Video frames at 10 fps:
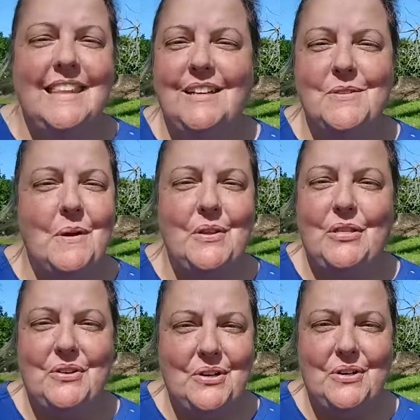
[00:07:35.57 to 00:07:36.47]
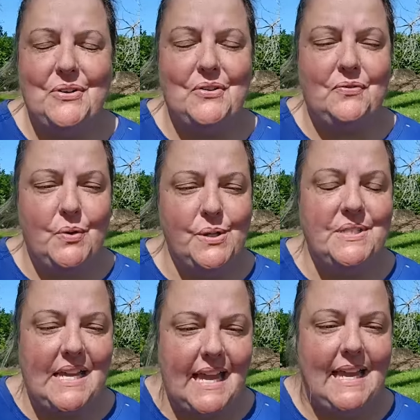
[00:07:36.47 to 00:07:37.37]
I think it was probably the third or the fourth
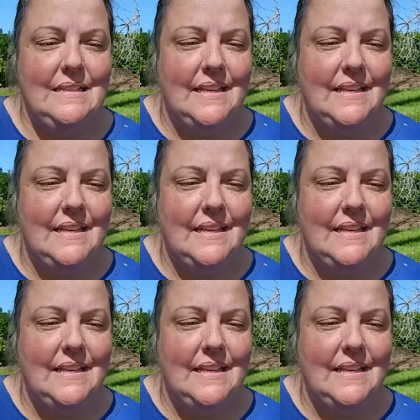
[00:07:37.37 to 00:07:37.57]
day